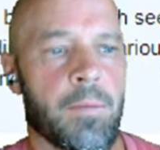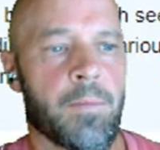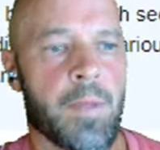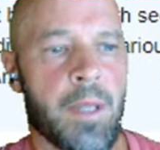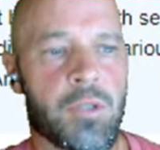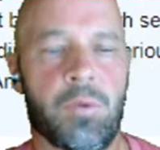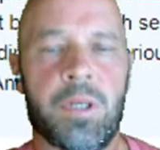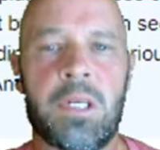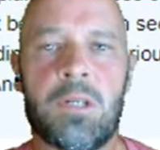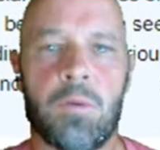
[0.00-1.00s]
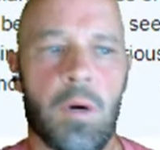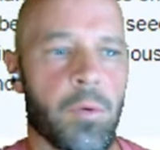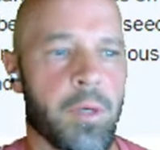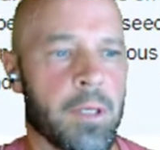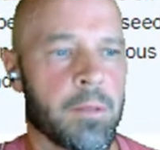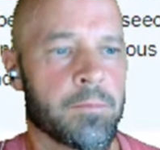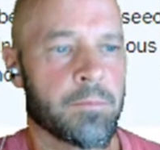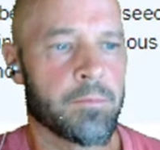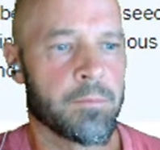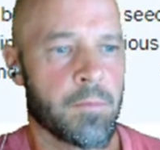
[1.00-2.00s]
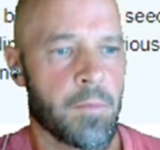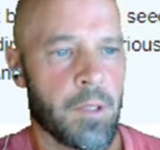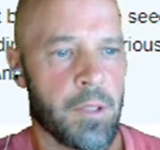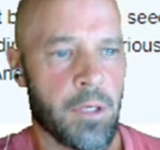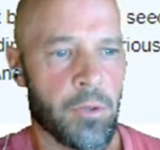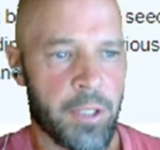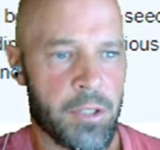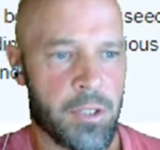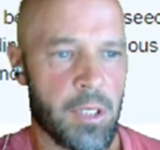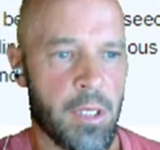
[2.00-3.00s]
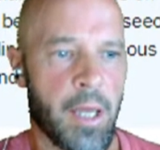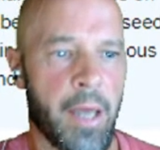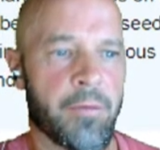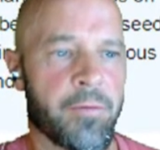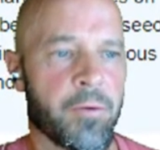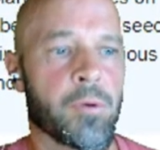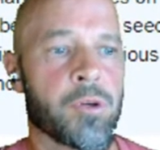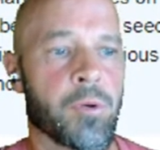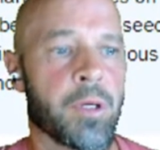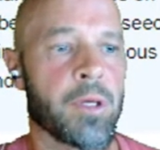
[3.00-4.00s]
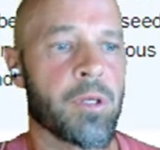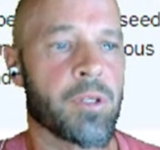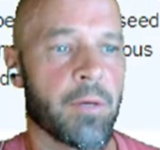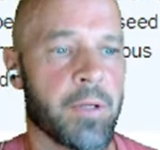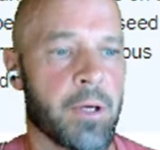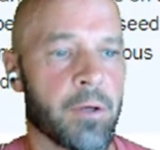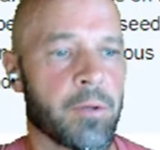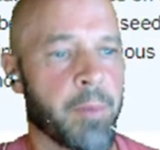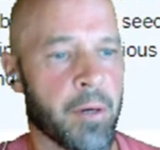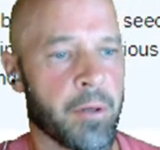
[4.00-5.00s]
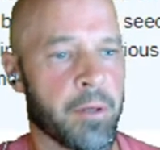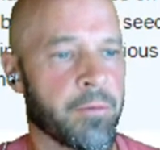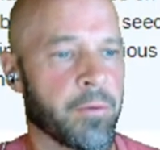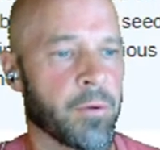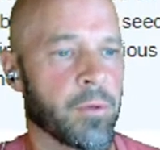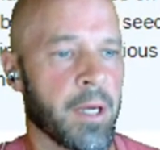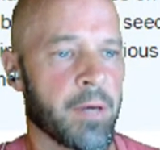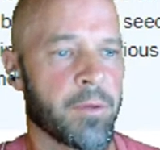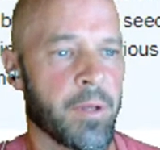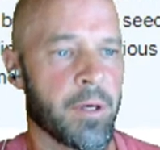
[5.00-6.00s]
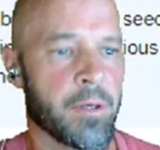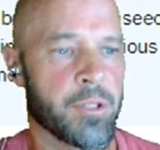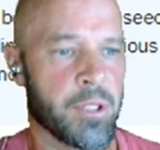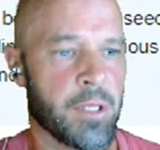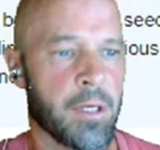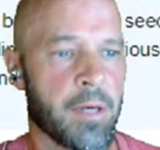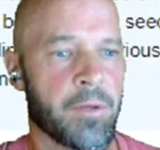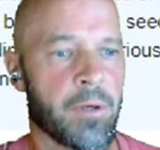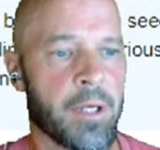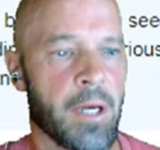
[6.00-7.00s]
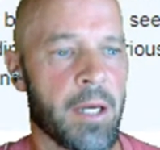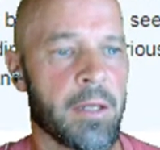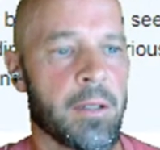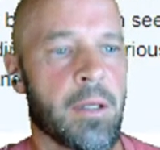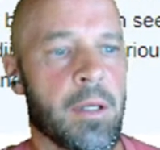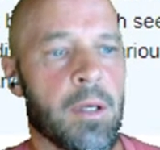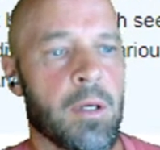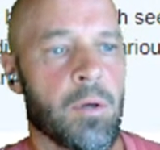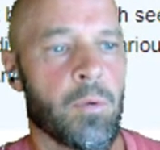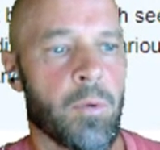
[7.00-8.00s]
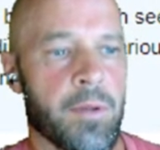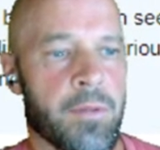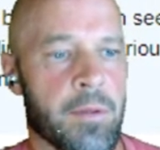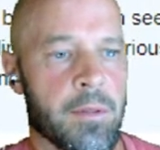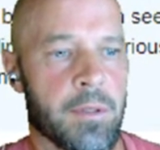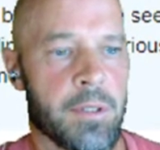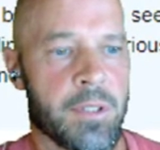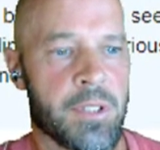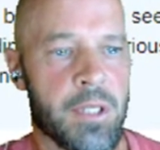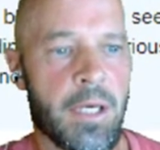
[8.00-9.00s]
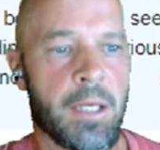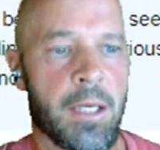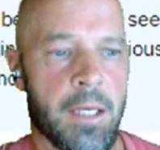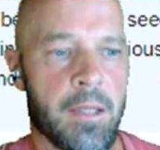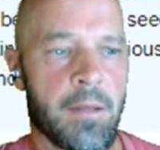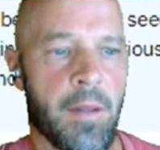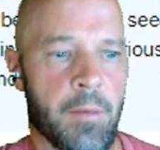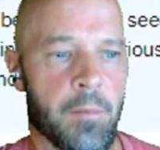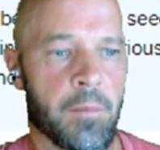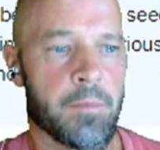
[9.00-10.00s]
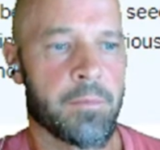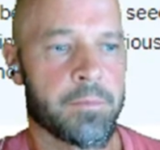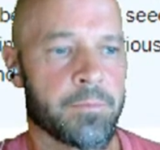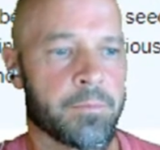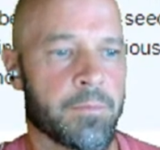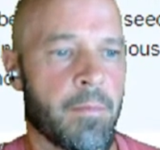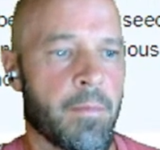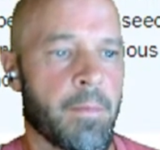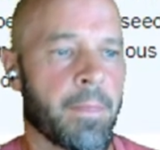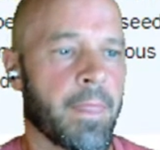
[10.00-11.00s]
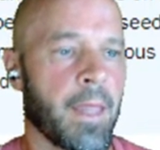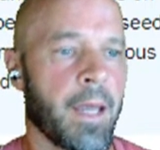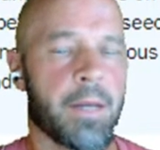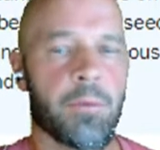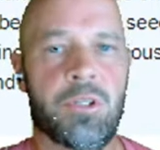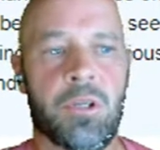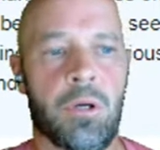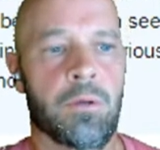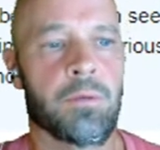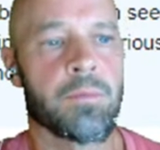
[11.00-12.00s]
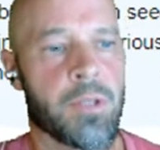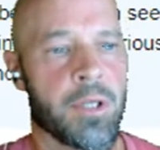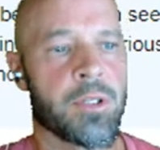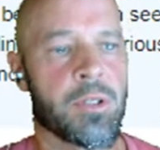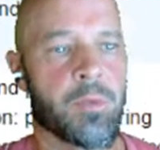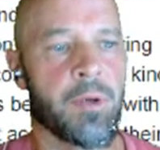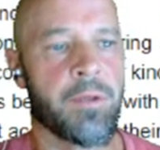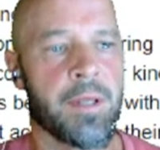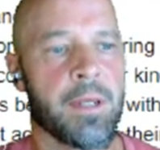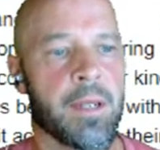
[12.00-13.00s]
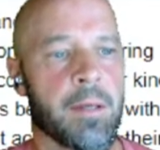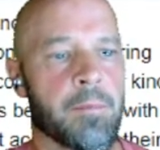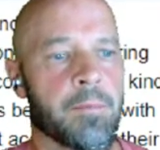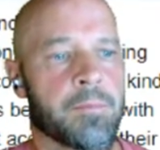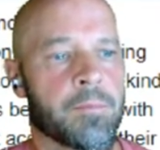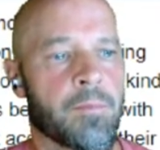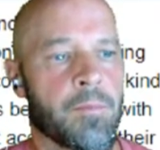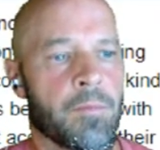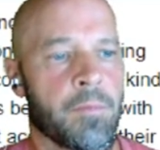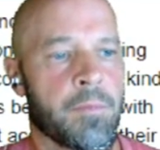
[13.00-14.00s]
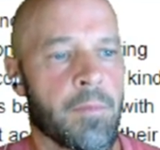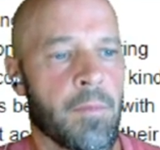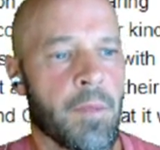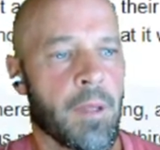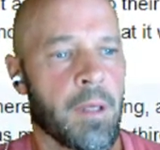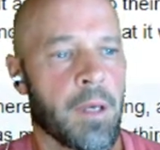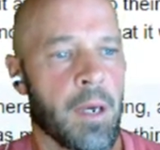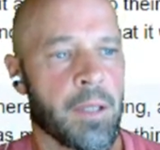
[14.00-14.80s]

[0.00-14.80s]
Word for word: it's regrowing, yielding seed and fruit trees of the earth, bearing fruit after their seed after their kind, with seed in them. And it was so. So this is within them and the